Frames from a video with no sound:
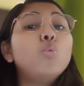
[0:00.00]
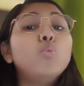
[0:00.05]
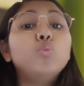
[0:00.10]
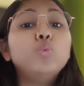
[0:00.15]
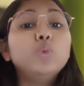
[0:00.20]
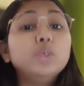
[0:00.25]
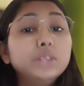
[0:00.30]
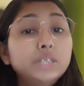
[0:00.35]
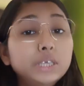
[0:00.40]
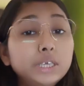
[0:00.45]

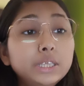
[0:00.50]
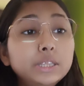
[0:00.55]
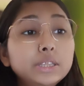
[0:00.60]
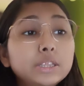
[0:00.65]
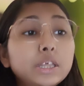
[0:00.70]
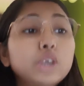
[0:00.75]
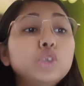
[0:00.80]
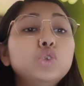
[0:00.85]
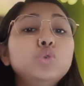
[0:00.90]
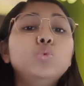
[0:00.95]
within
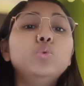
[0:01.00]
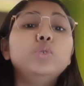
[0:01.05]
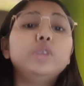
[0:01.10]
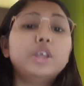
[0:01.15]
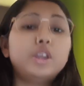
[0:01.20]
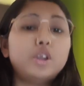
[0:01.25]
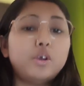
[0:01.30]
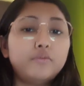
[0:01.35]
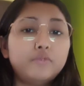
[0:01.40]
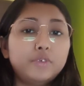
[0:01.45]
the
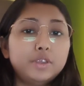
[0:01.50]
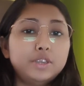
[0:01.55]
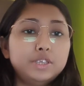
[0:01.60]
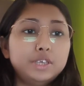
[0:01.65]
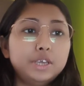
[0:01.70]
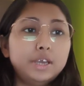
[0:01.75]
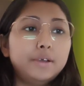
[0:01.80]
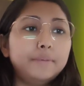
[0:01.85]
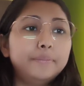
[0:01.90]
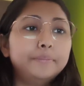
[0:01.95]
Union of
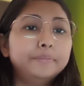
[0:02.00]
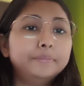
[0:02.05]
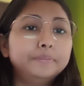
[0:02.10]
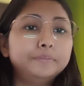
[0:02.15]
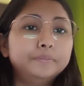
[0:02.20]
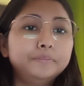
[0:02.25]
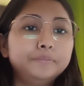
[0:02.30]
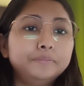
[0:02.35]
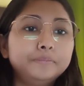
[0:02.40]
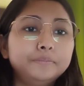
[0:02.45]
India?
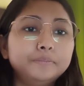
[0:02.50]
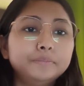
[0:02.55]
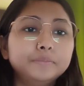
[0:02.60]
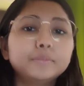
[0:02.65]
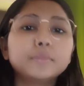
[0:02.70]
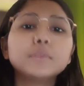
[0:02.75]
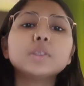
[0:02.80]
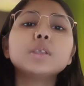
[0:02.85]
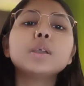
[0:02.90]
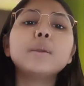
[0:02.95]

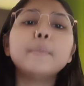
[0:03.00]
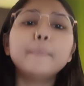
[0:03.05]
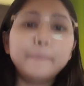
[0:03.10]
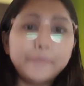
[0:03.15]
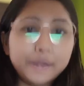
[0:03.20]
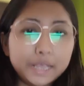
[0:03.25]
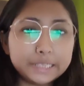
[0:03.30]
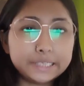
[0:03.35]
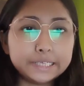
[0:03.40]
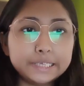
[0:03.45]

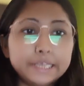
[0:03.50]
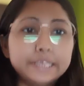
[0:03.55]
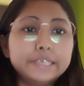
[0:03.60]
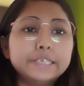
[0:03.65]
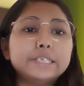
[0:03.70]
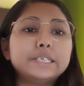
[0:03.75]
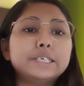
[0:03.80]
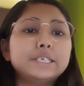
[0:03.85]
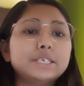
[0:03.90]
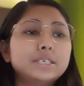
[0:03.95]
President.